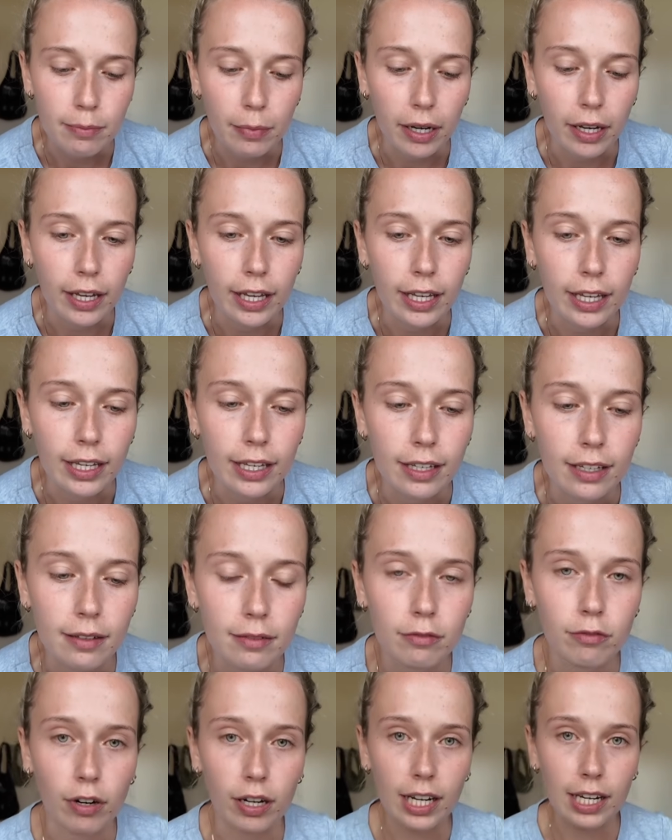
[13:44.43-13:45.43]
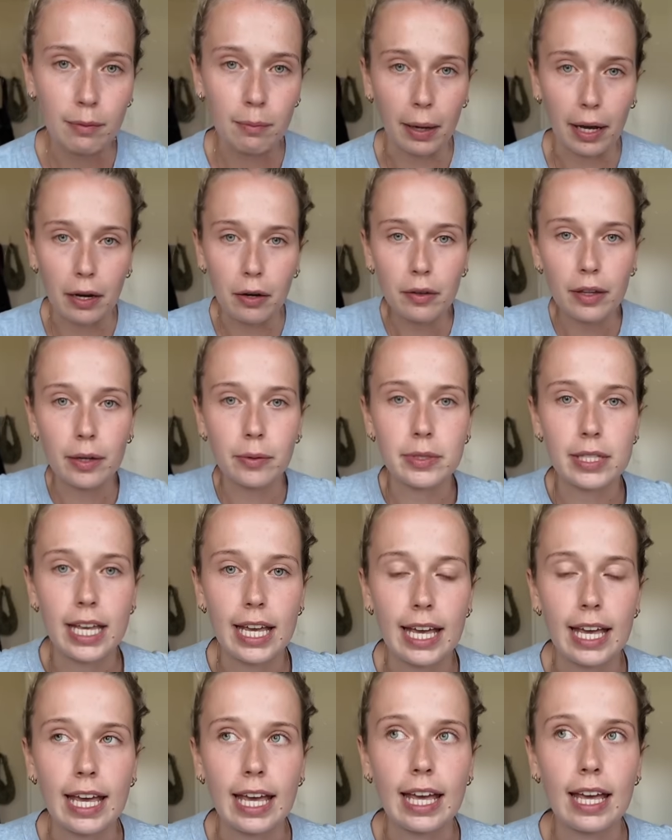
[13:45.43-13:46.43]
My running belt that was
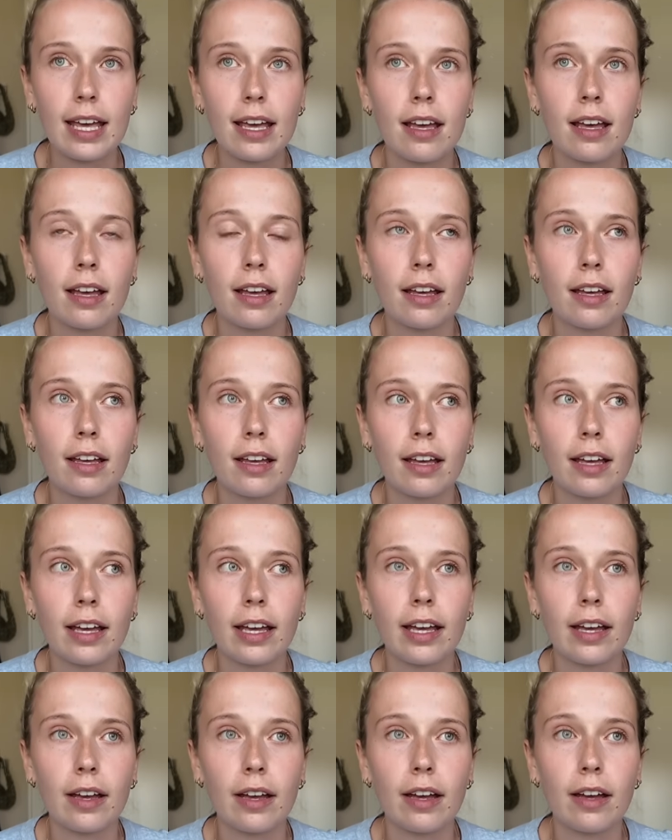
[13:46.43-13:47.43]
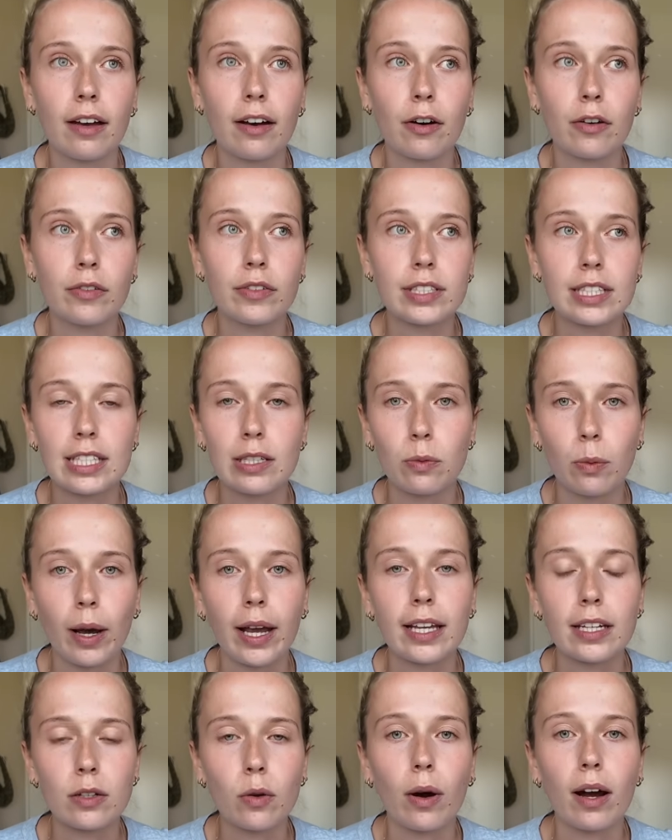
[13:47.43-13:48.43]
here obviously
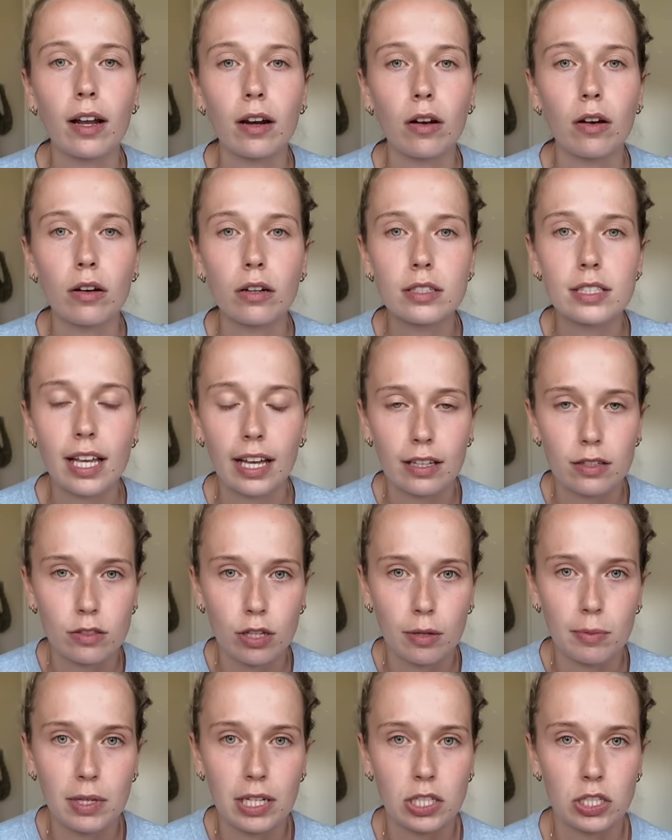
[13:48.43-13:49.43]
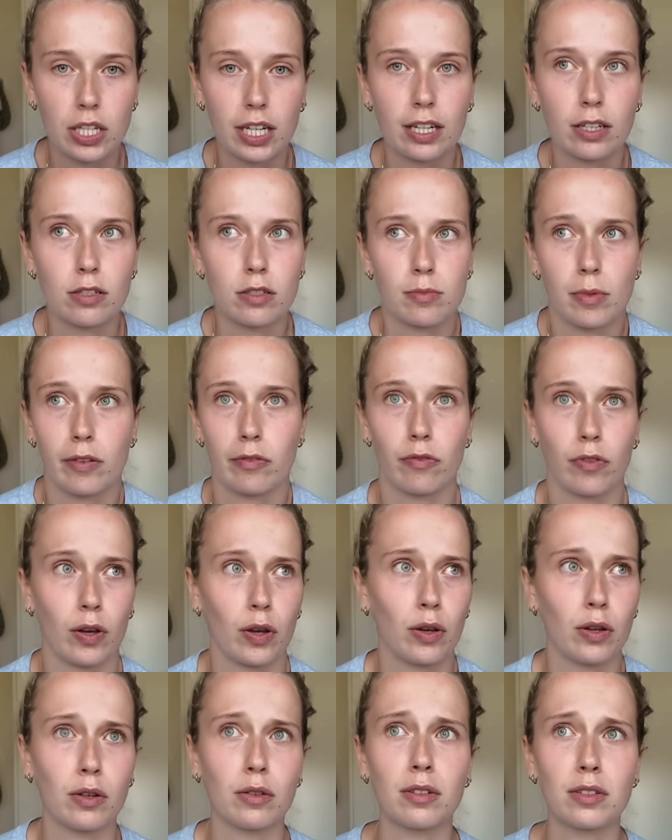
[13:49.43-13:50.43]
weighed quite a lot because I had so many gels, my
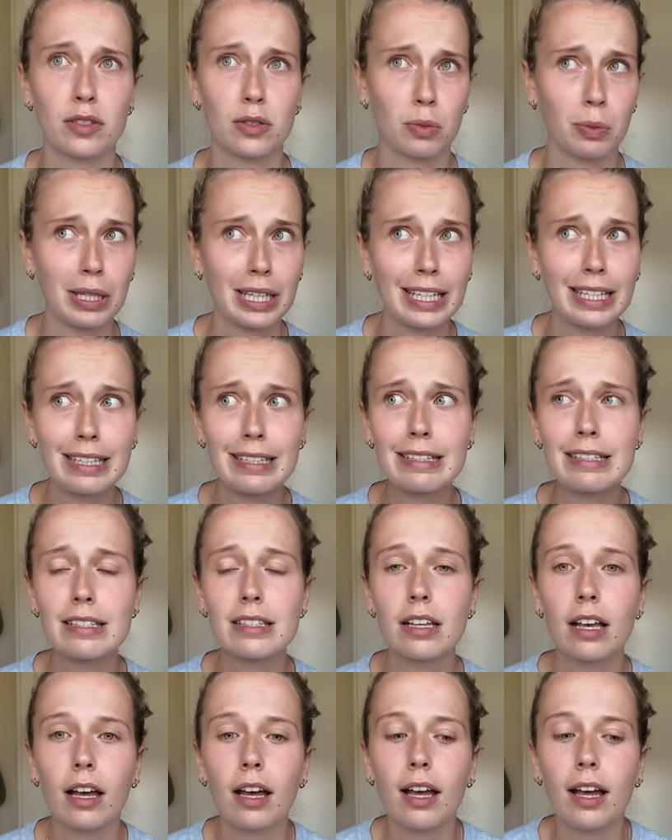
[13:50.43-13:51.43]
phone, sweets,